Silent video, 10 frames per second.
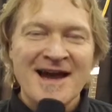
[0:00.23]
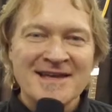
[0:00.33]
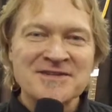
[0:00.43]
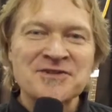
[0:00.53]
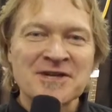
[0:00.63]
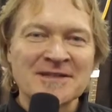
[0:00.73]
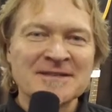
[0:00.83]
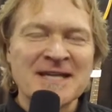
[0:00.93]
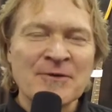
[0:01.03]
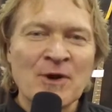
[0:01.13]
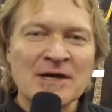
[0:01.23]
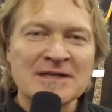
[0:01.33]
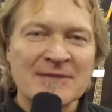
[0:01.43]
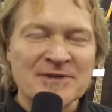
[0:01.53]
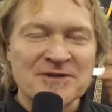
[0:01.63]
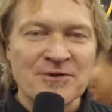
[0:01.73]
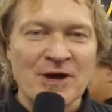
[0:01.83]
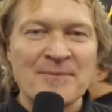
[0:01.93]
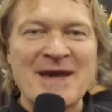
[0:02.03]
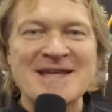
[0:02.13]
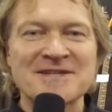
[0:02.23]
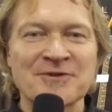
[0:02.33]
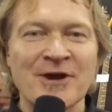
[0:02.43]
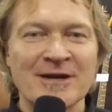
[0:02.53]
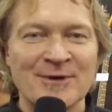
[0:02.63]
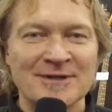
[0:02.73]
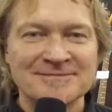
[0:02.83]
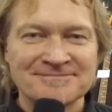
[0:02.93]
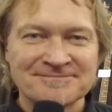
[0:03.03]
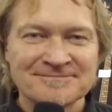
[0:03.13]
Hi, this is Sheldon Dingwall coming to you on Bass Incredible.